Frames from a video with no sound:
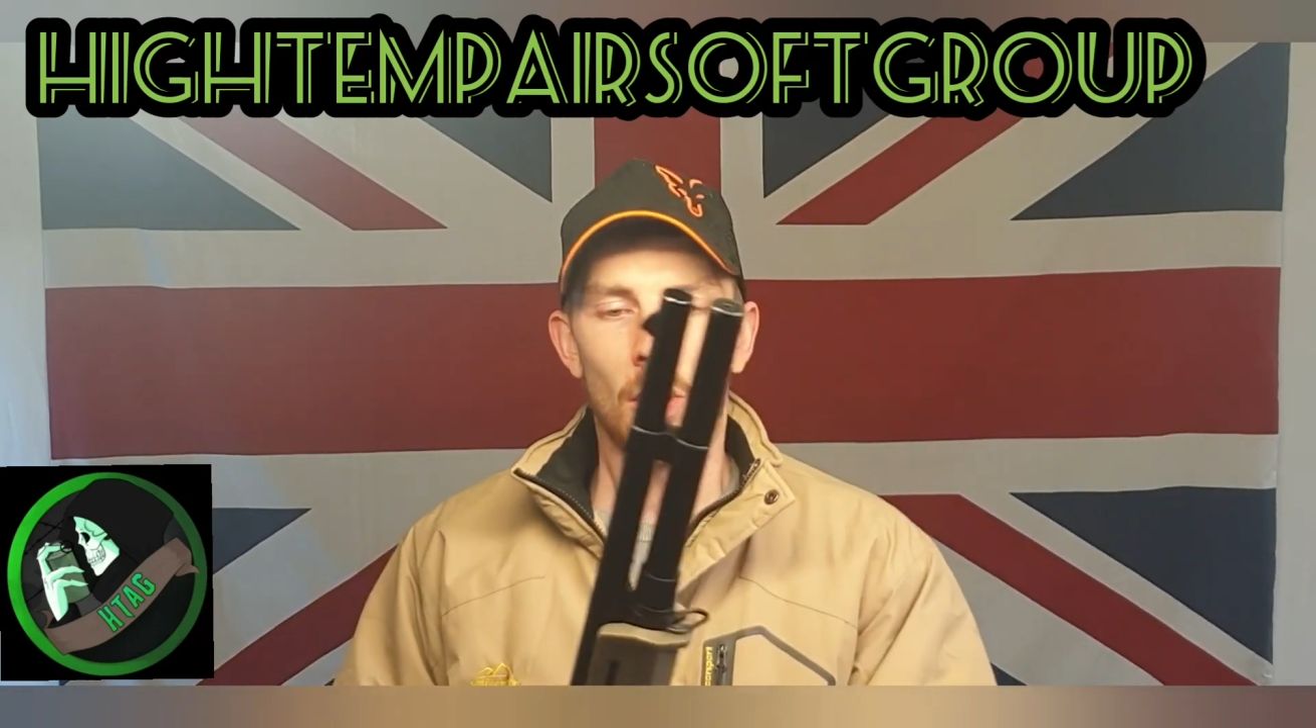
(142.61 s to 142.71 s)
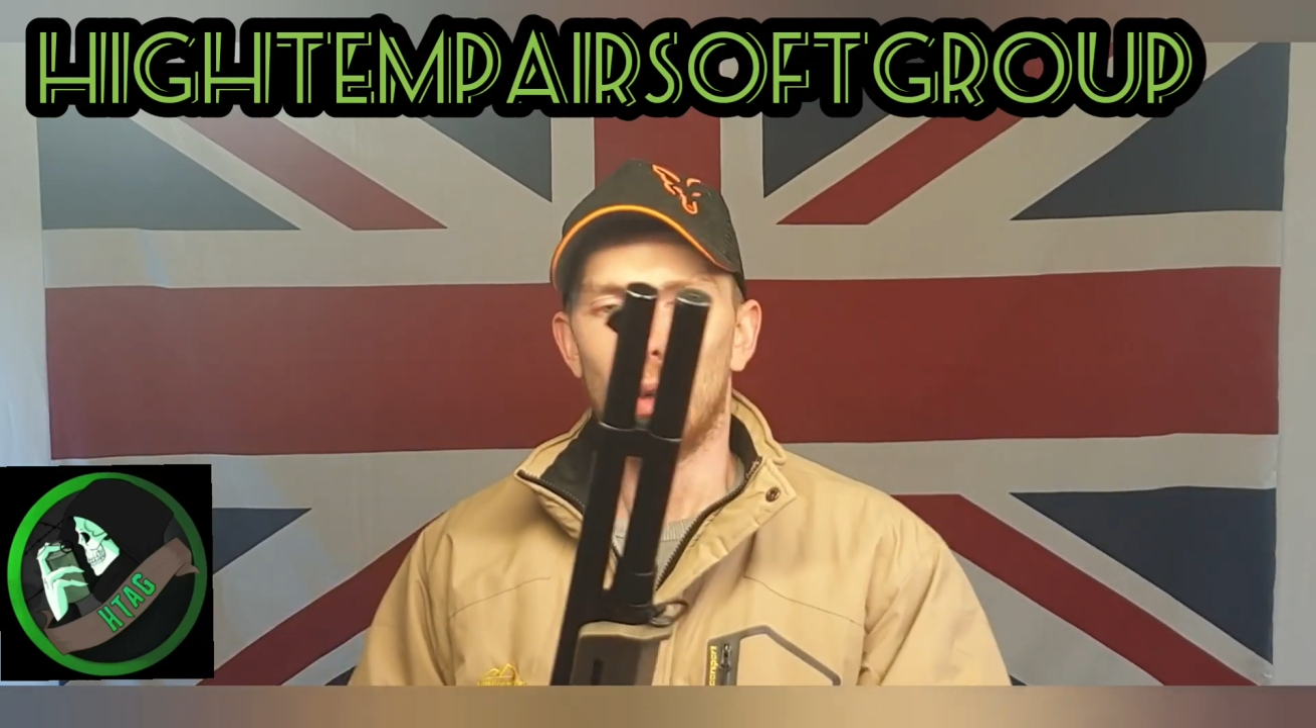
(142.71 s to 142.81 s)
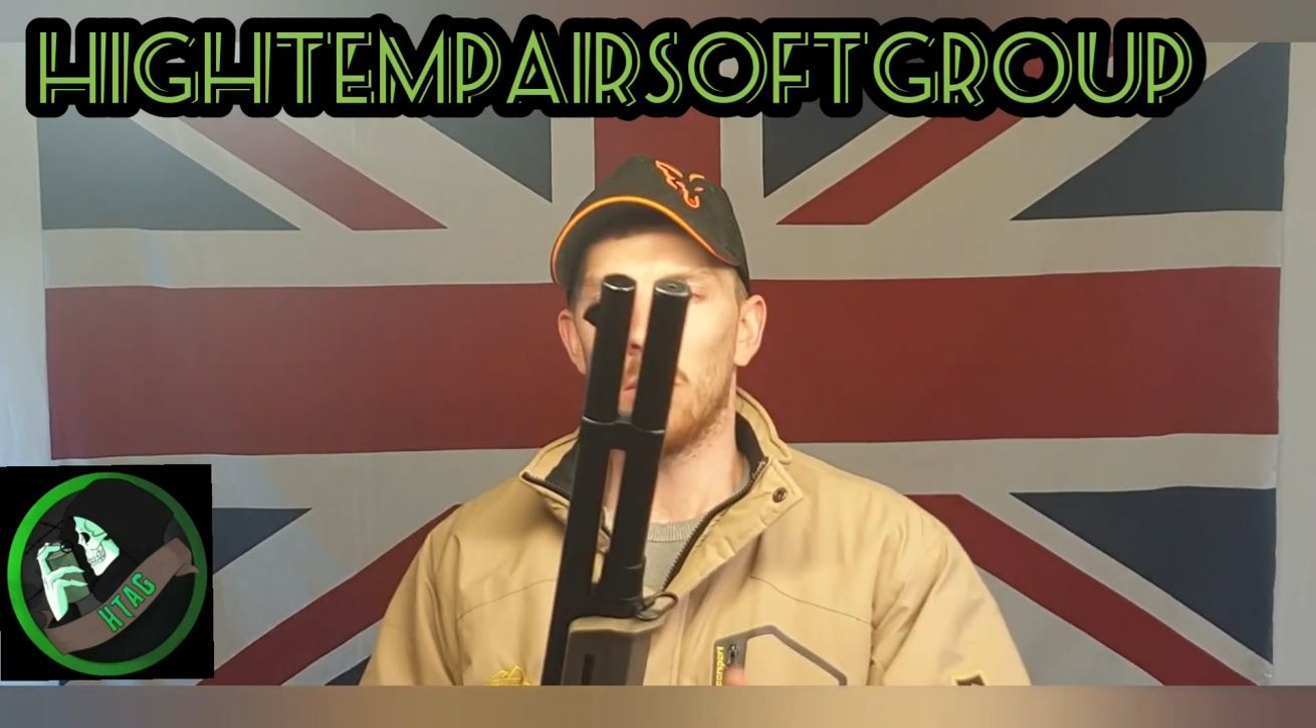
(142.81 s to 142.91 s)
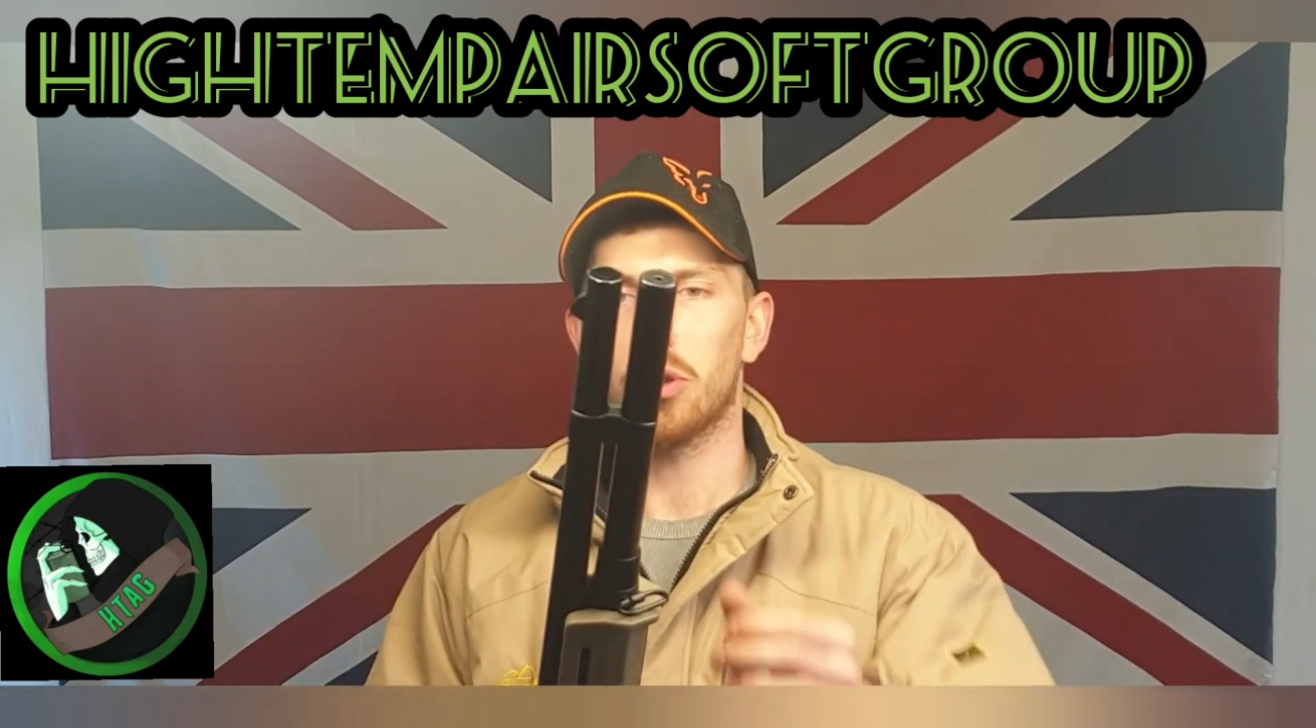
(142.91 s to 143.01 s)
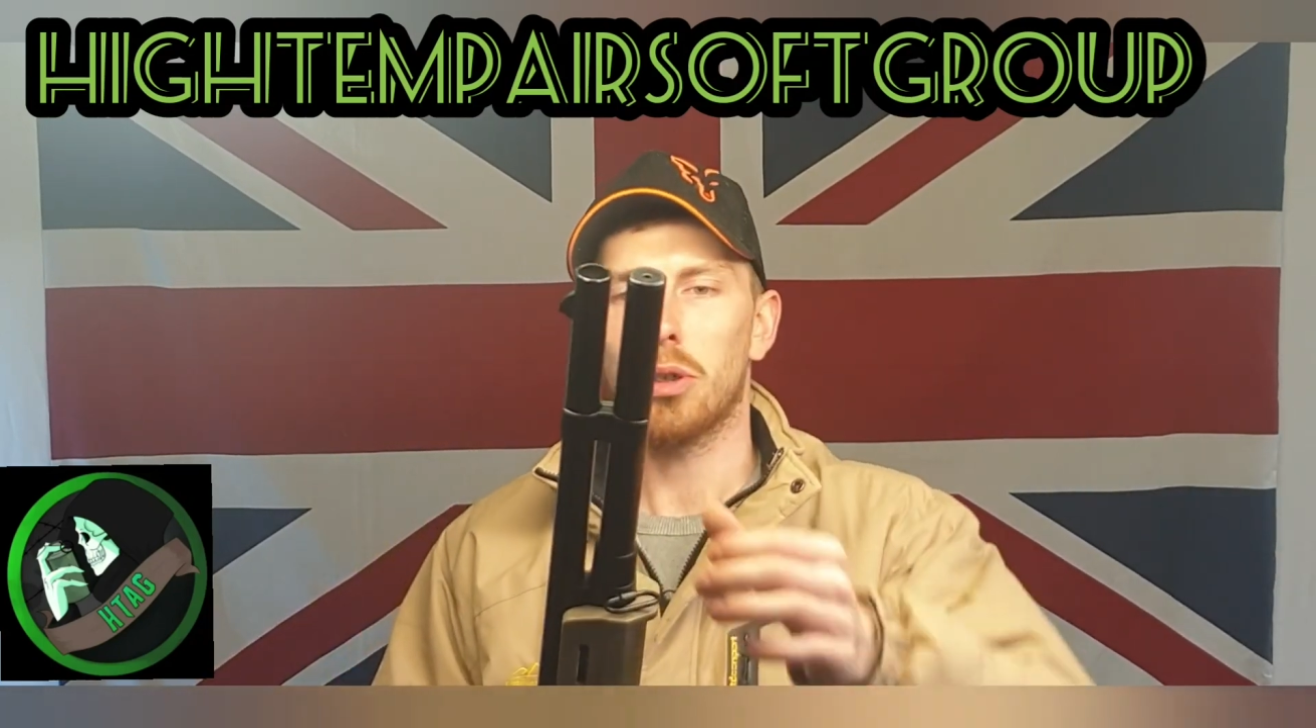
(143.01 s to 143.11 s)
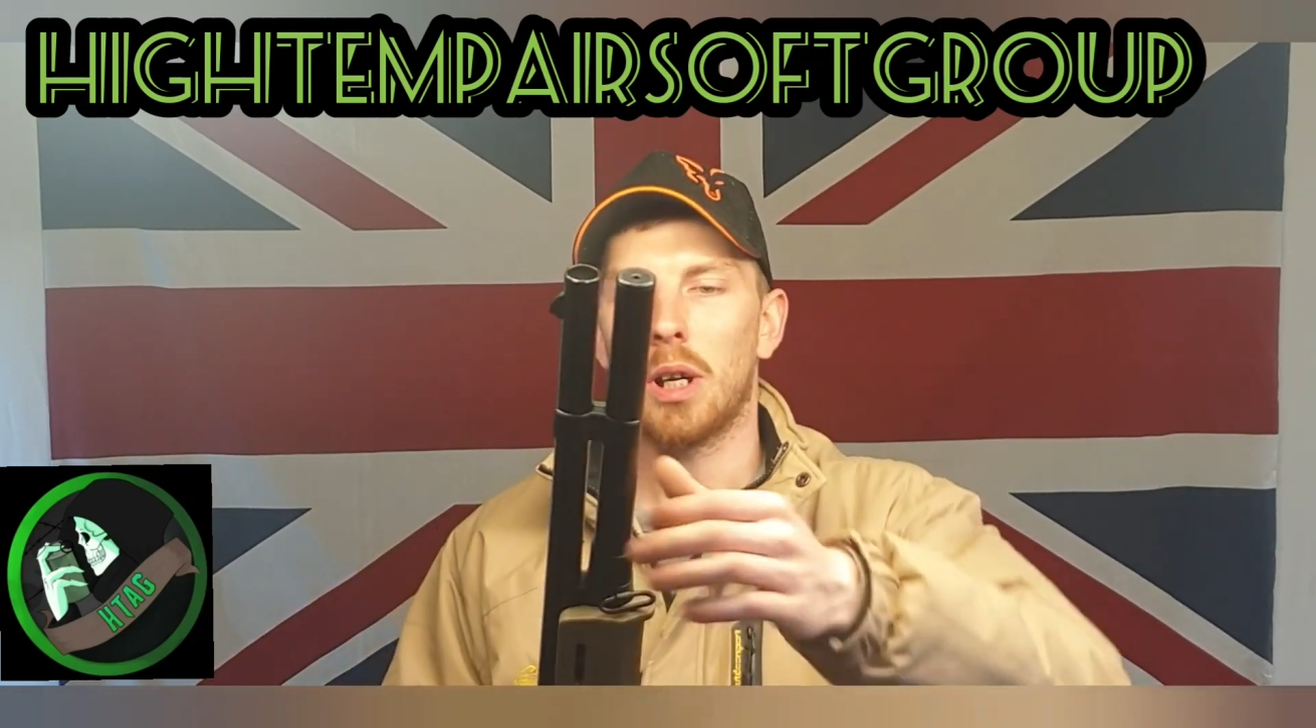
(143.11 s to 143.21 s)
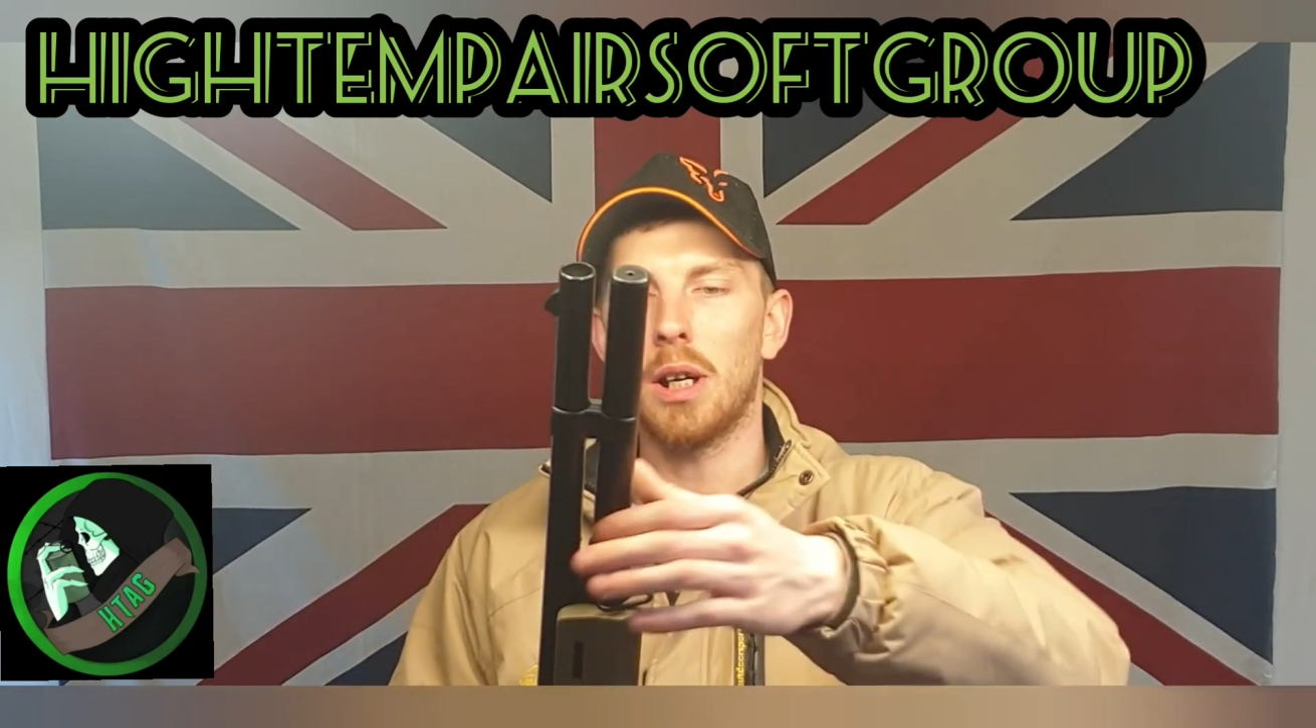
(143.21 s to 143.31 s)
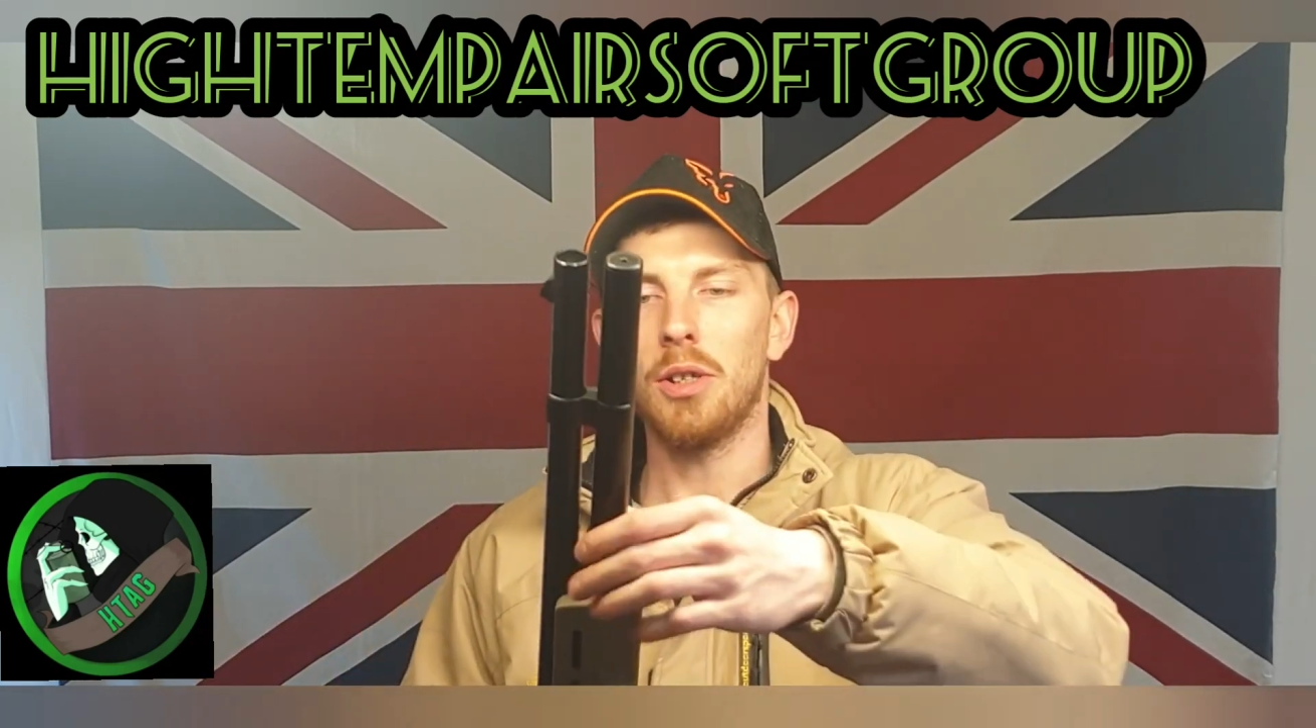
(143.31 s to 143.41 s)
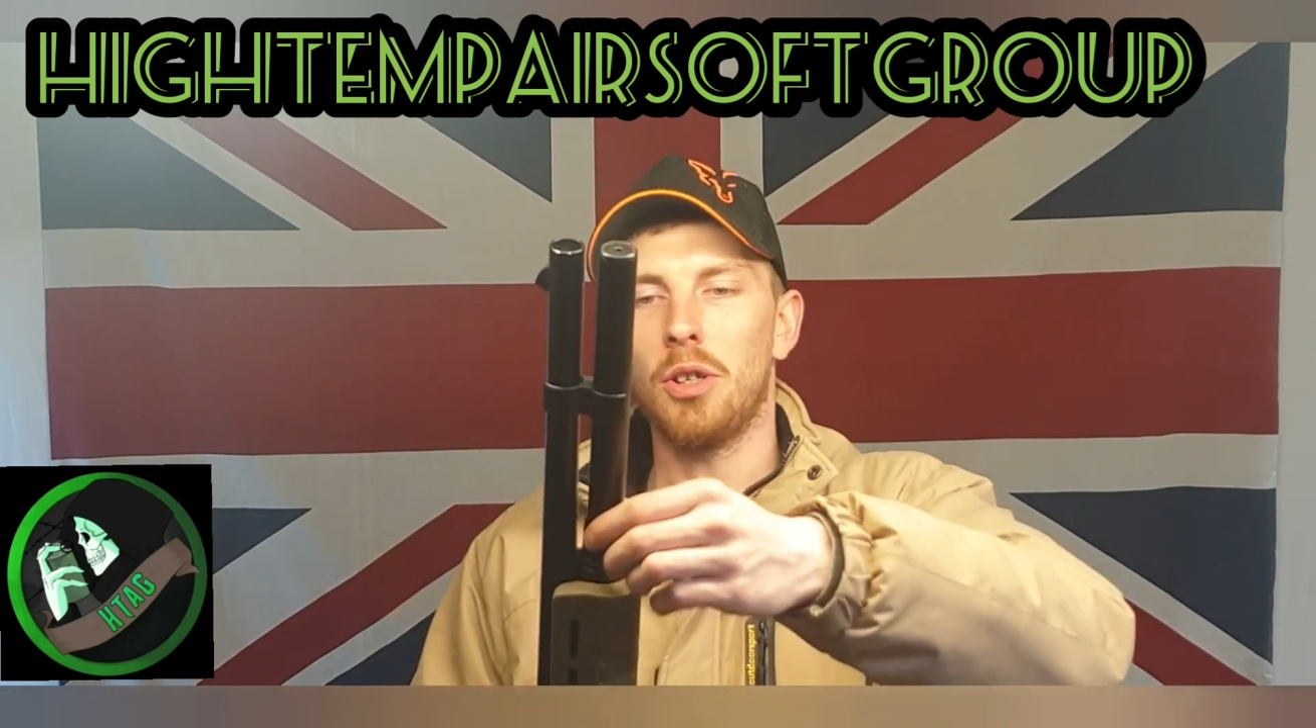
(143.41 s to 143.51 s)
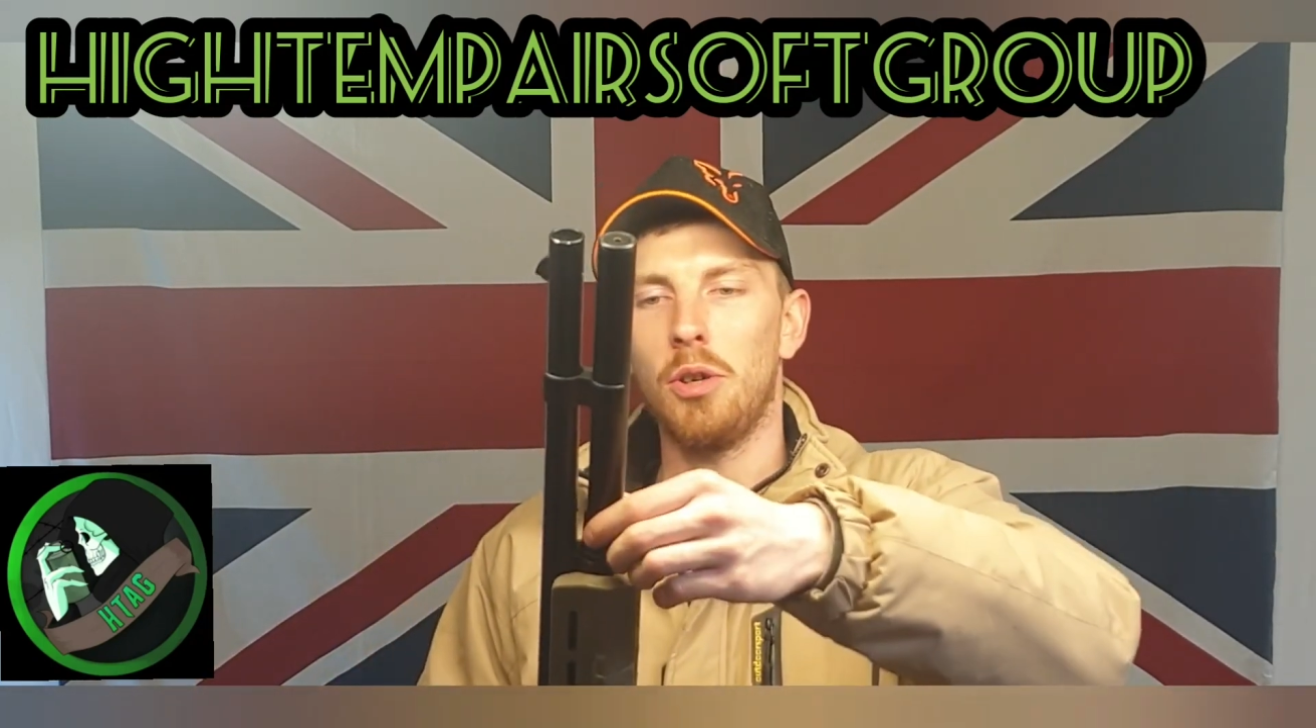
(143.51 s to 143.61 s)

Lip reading: Also guys,